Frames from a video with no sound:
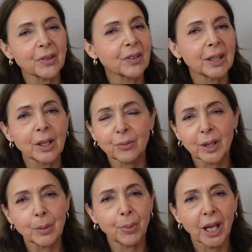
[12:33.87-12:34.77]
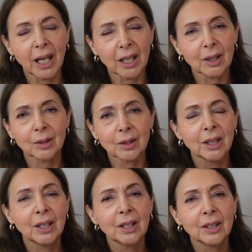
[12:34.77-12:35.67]
It's a lovely pale
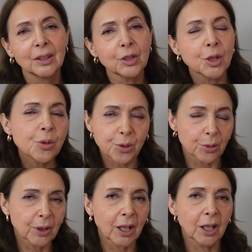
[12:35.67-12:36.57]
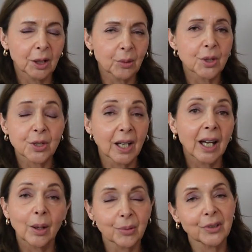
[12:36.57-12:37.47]
neutral colour which I
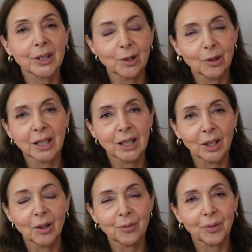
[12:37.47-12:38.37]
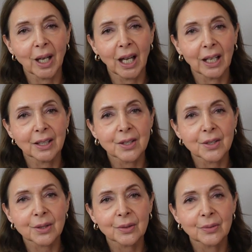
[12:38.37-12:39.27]
absolutely love
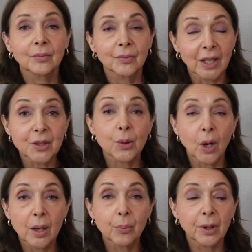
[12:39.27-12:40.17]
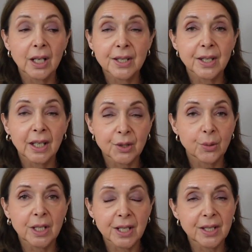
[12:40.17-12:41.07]
and it's quite pricey, it's
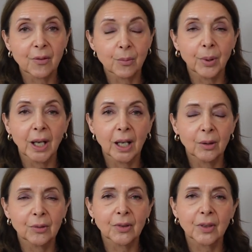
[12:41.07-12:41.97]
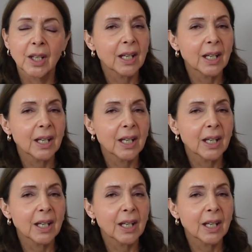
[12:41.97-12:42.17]
£27.